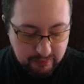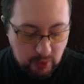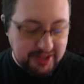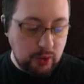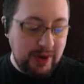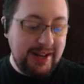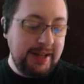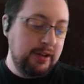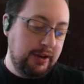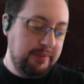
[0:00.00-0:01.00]
I say
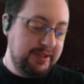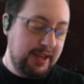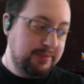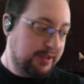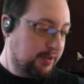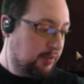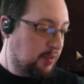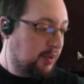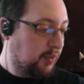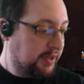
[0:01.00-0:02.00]
winning games in gold. We
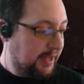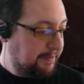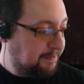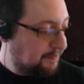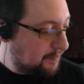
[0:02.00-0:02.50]
won one game.